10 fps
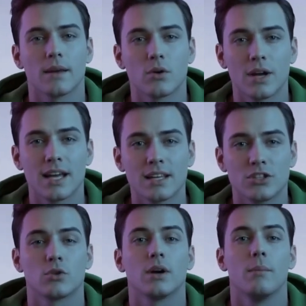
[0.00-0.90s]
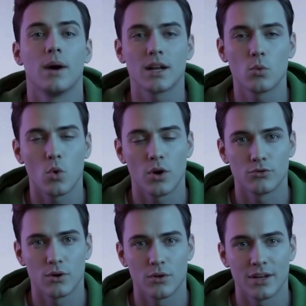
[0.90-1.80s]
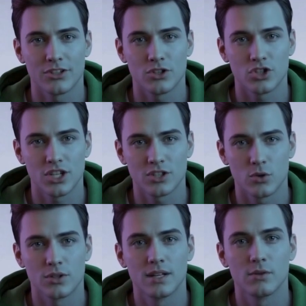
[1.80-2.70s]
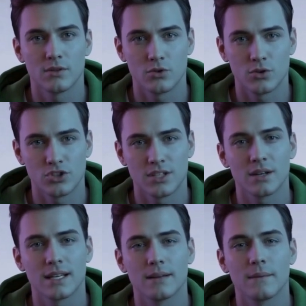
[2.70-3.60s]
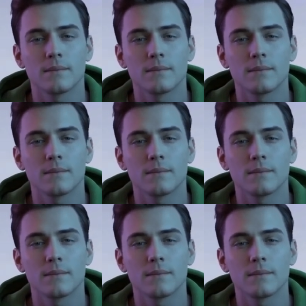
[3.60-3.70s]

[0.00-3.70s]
creating a streamlined workflow that's genuinely revolutionary.